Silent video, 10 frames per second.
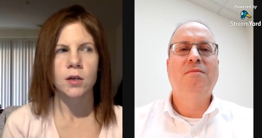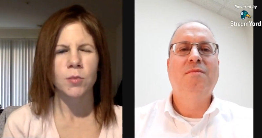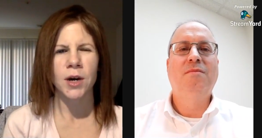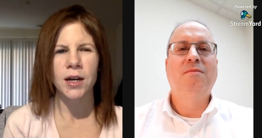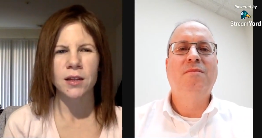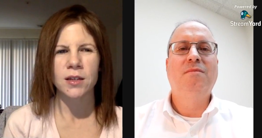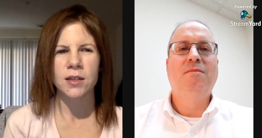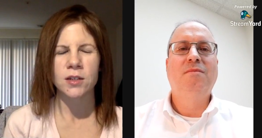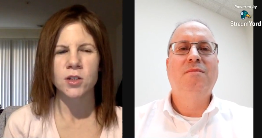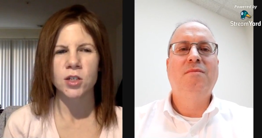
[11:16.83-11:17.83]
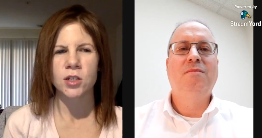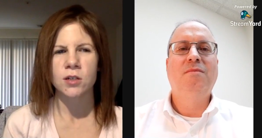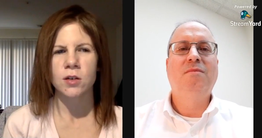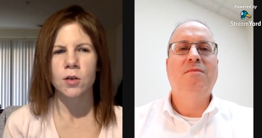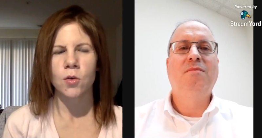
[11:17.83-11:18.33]
Speaker 1: mileage
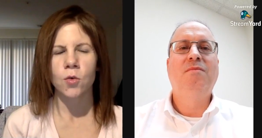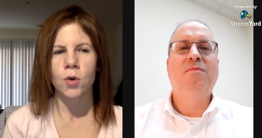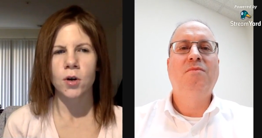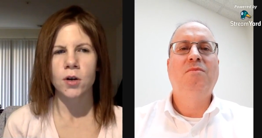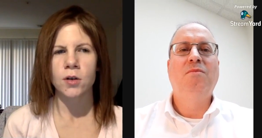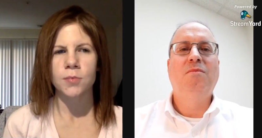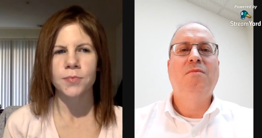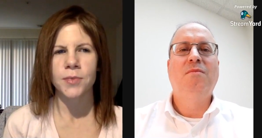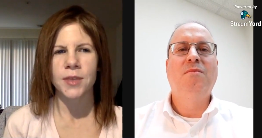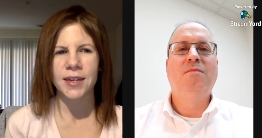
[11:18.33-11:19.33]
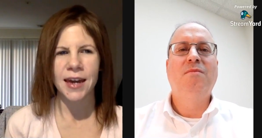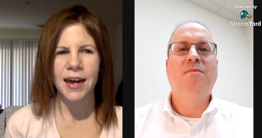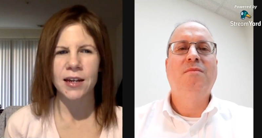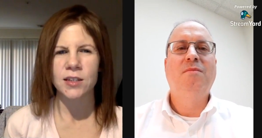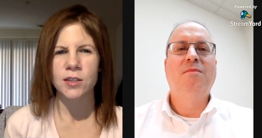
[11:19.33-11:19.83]
or the
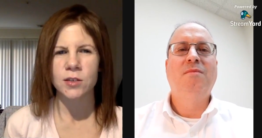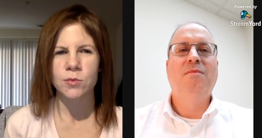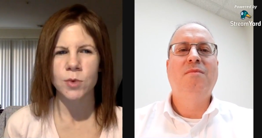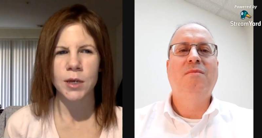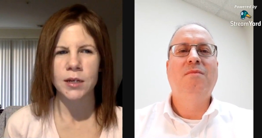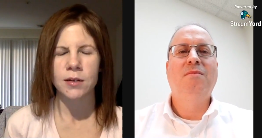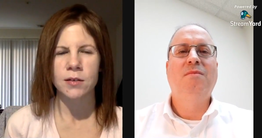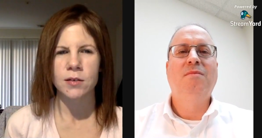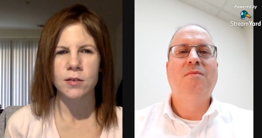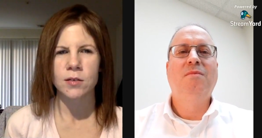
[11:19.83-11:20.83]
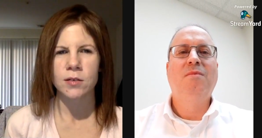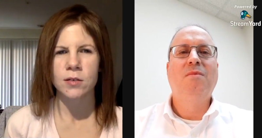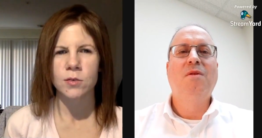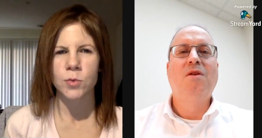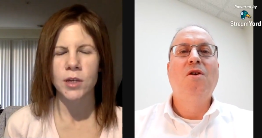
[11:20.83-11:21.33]
gas, right?
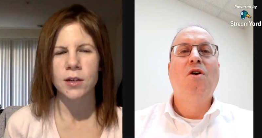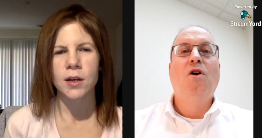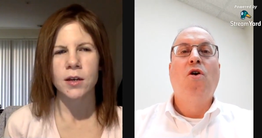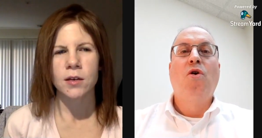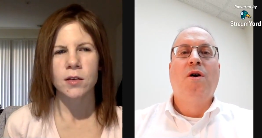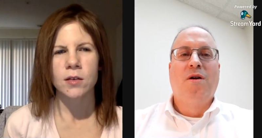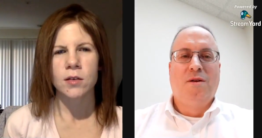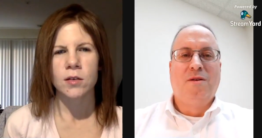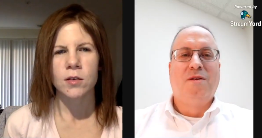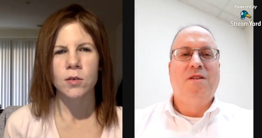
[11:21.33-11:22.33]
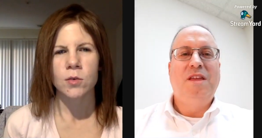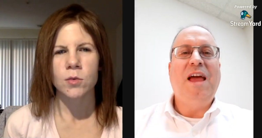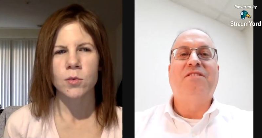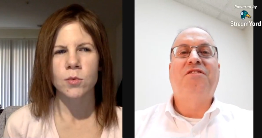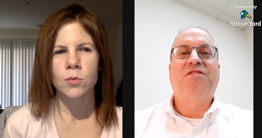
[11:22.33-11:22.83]
Wait.
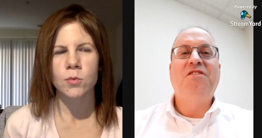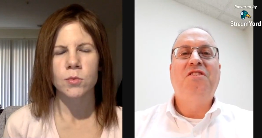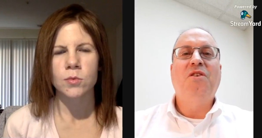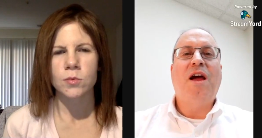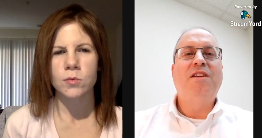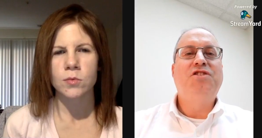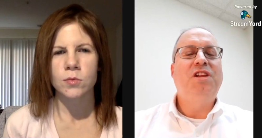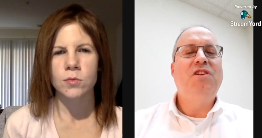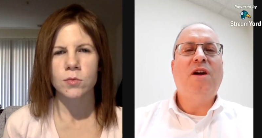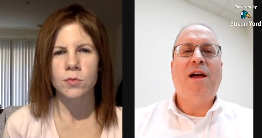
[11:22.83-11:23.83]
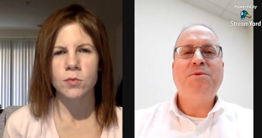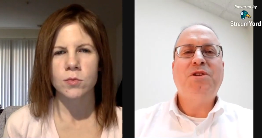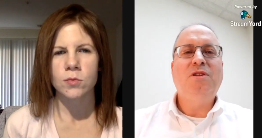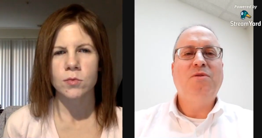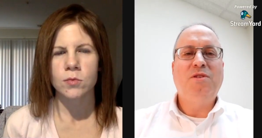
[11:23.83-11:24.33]
Speaker 2: Yes, Jean, you're
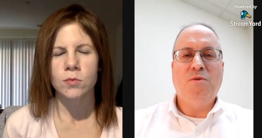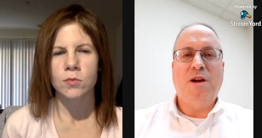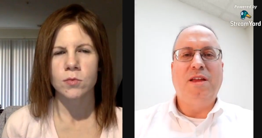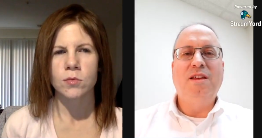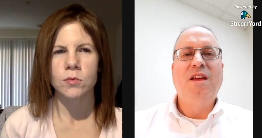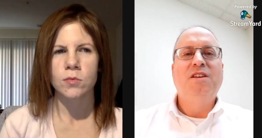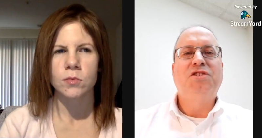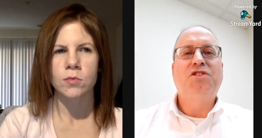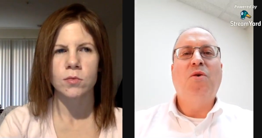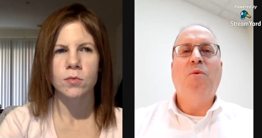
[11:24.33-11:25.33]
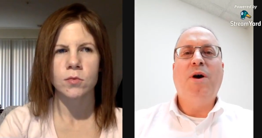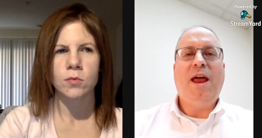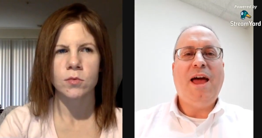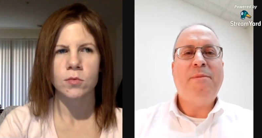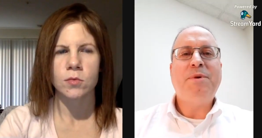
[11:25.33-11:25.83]
absolutely right. So
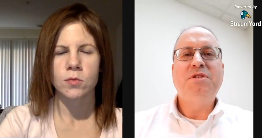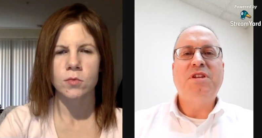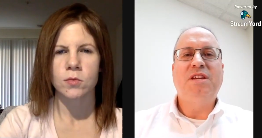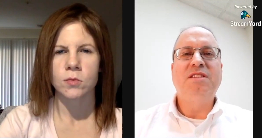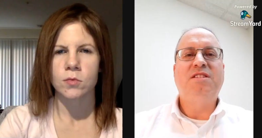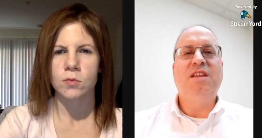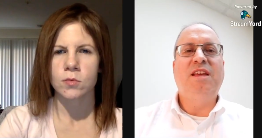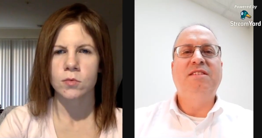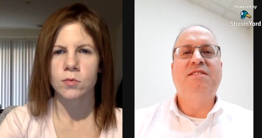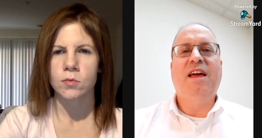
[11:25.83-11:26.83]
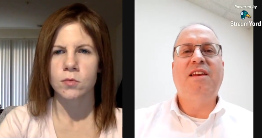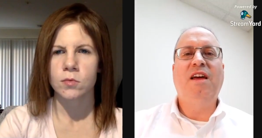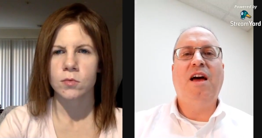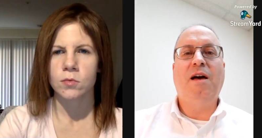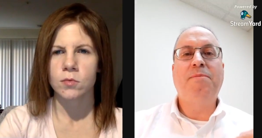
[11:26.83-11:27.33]
what happens is
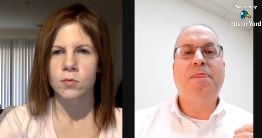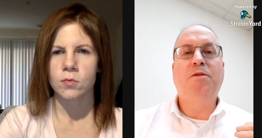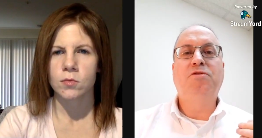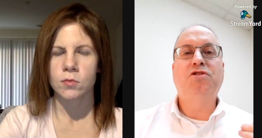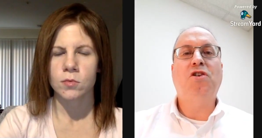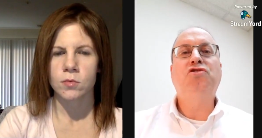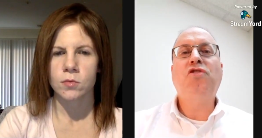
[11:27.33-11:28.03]
that start